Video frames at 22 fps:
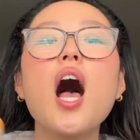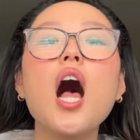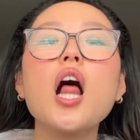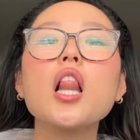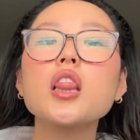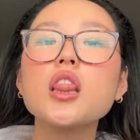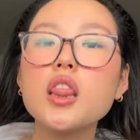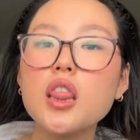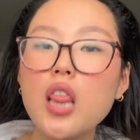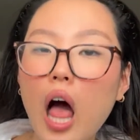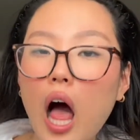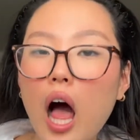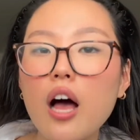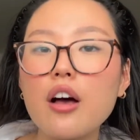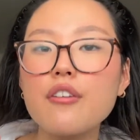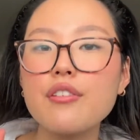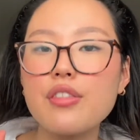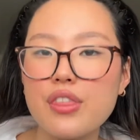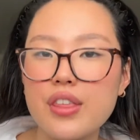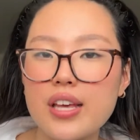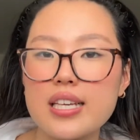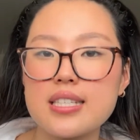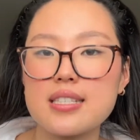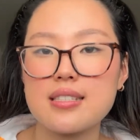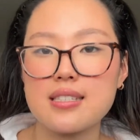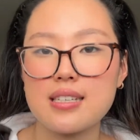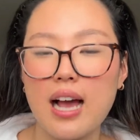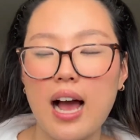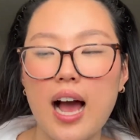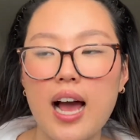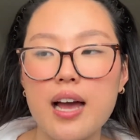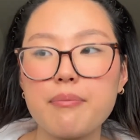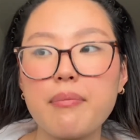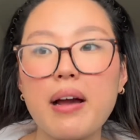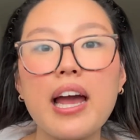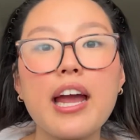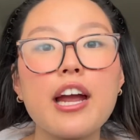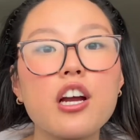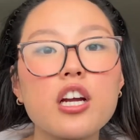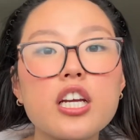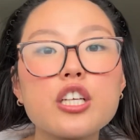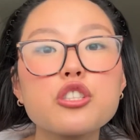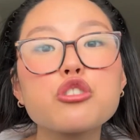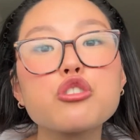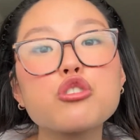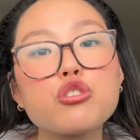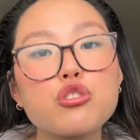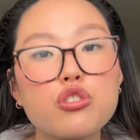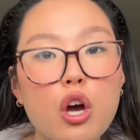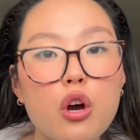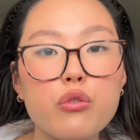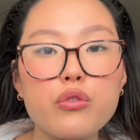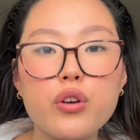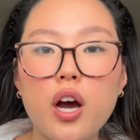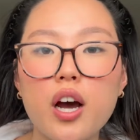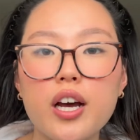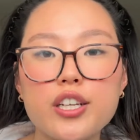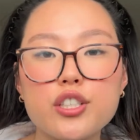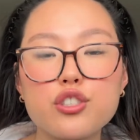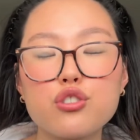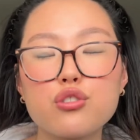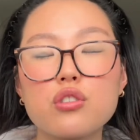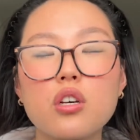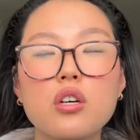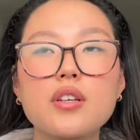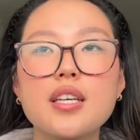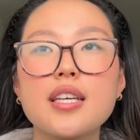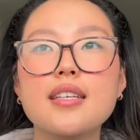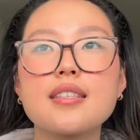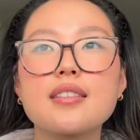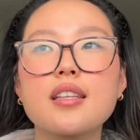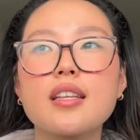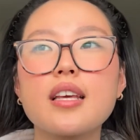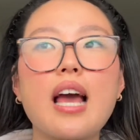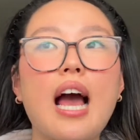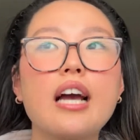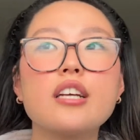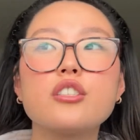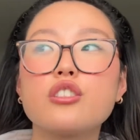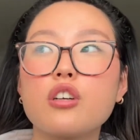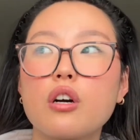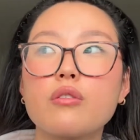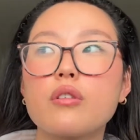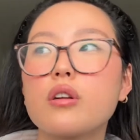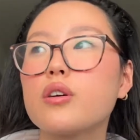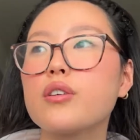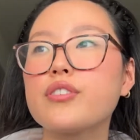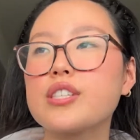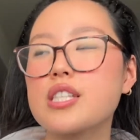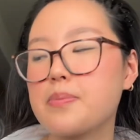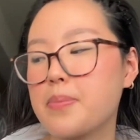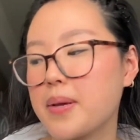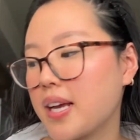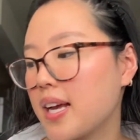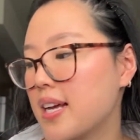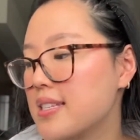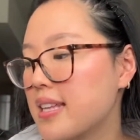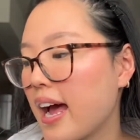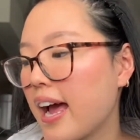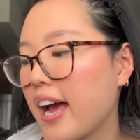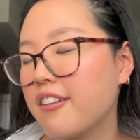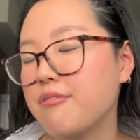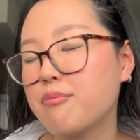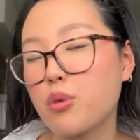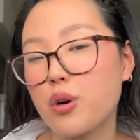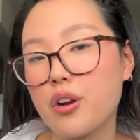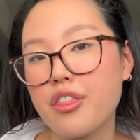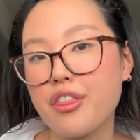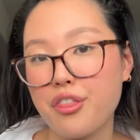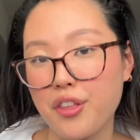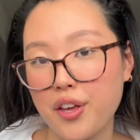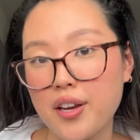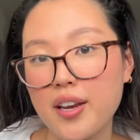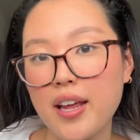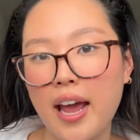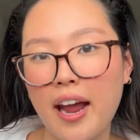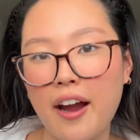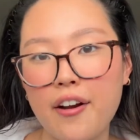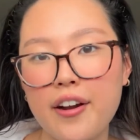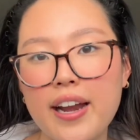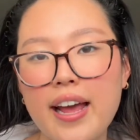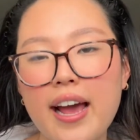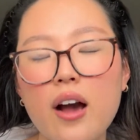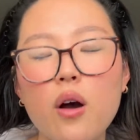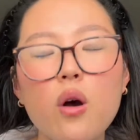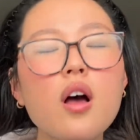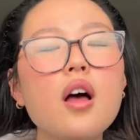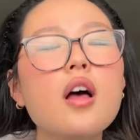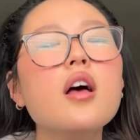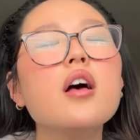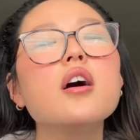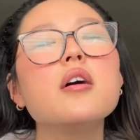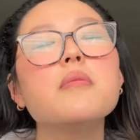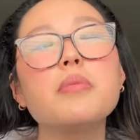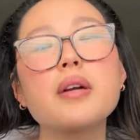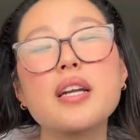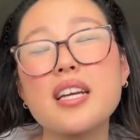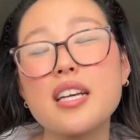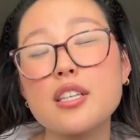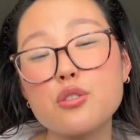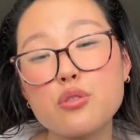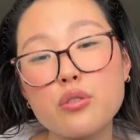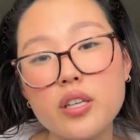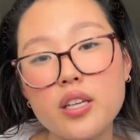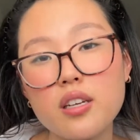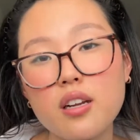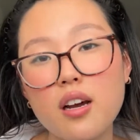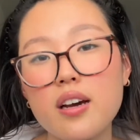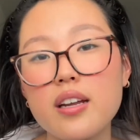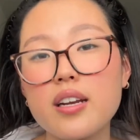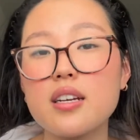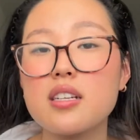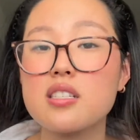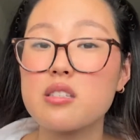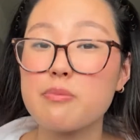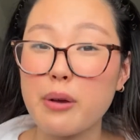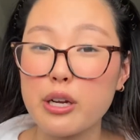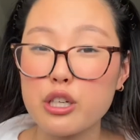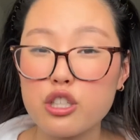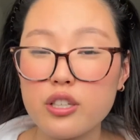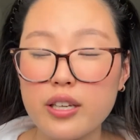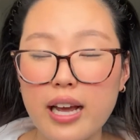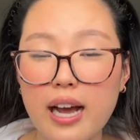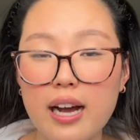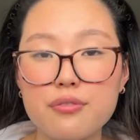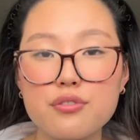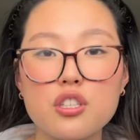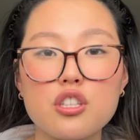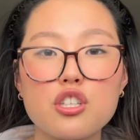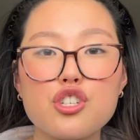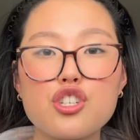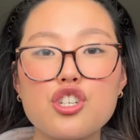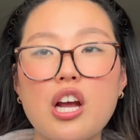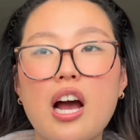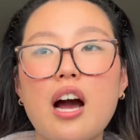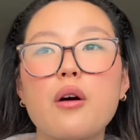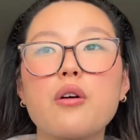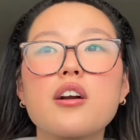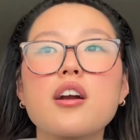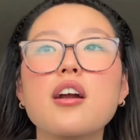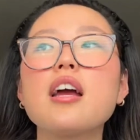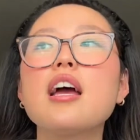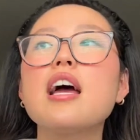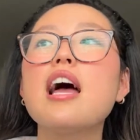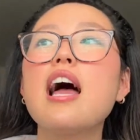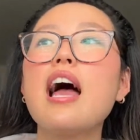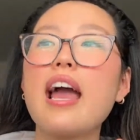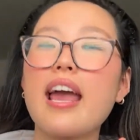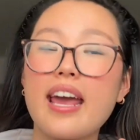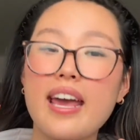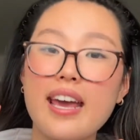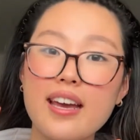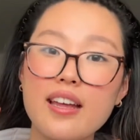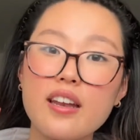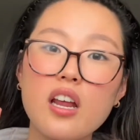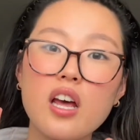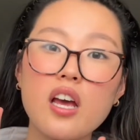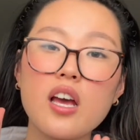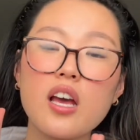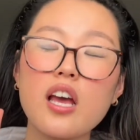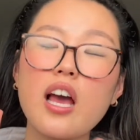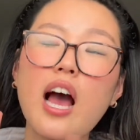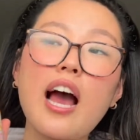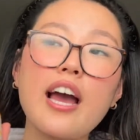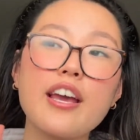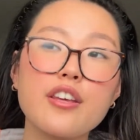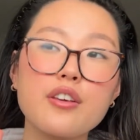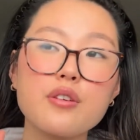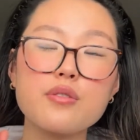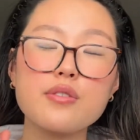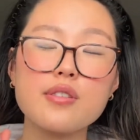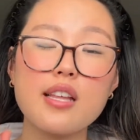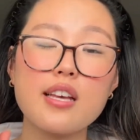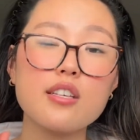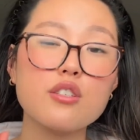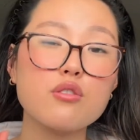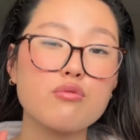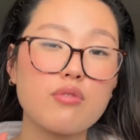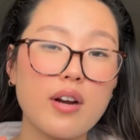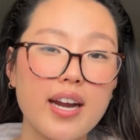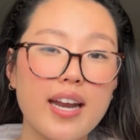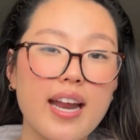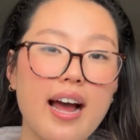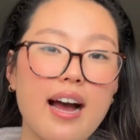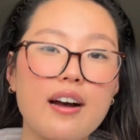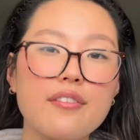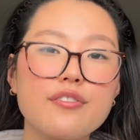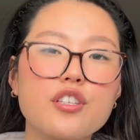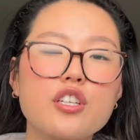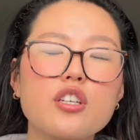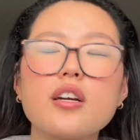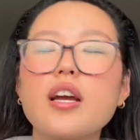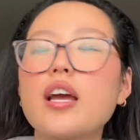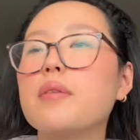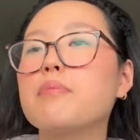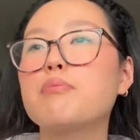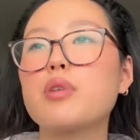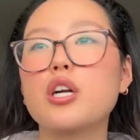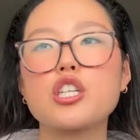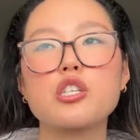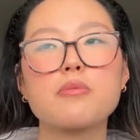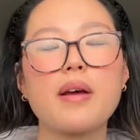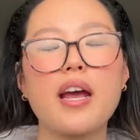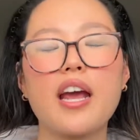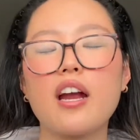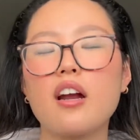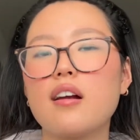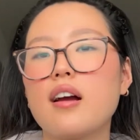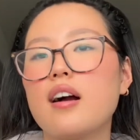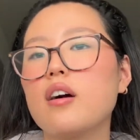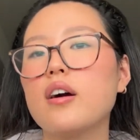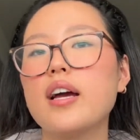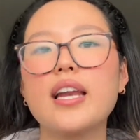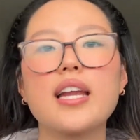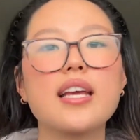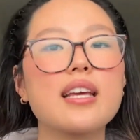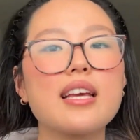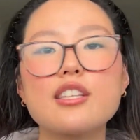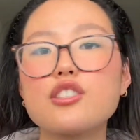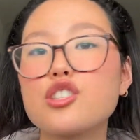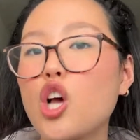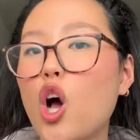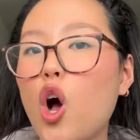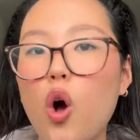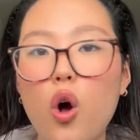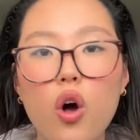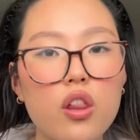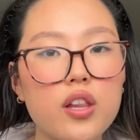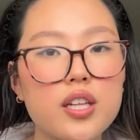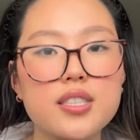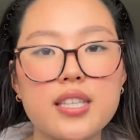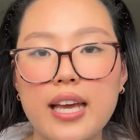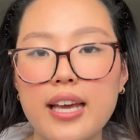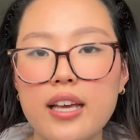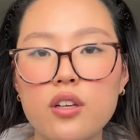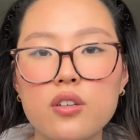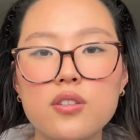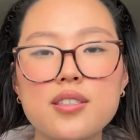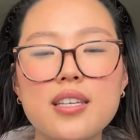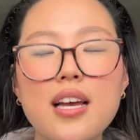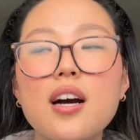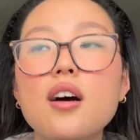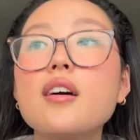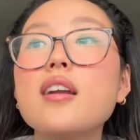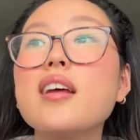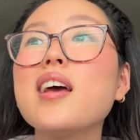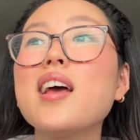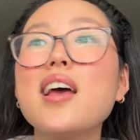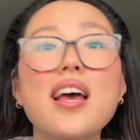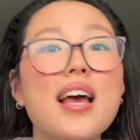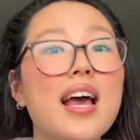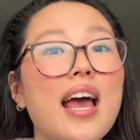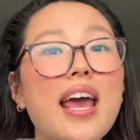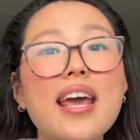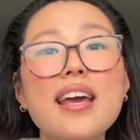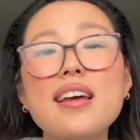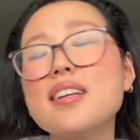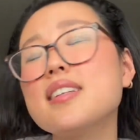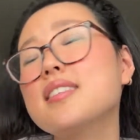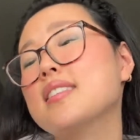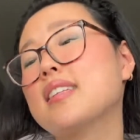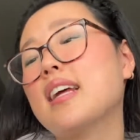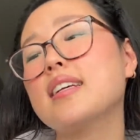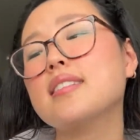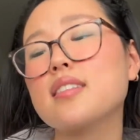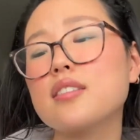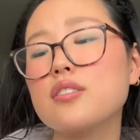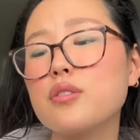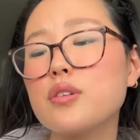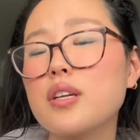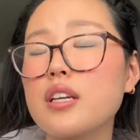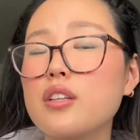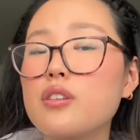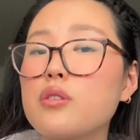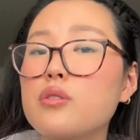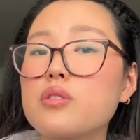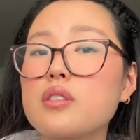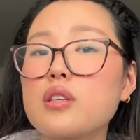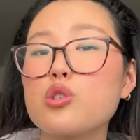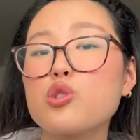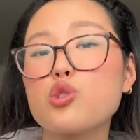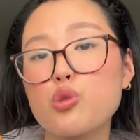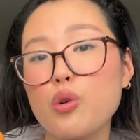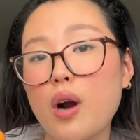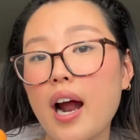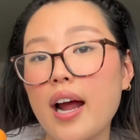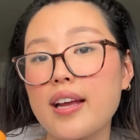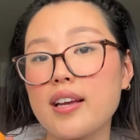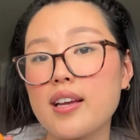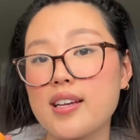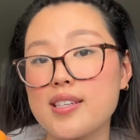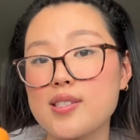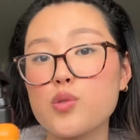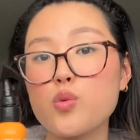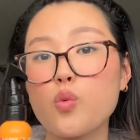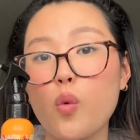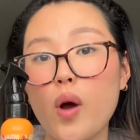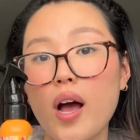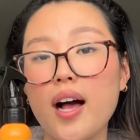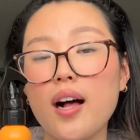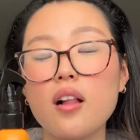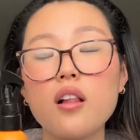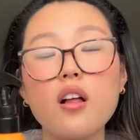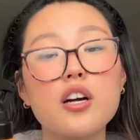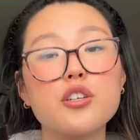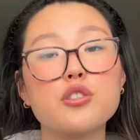Love this guy. My hair gets so knotted so easily. I don't know if it's because I have more thin hair now, but it gets really knotted, especially after the shower. And I use this right after and brush my hair out and it gets all the tangles out. And it's nice because you can use it dry as well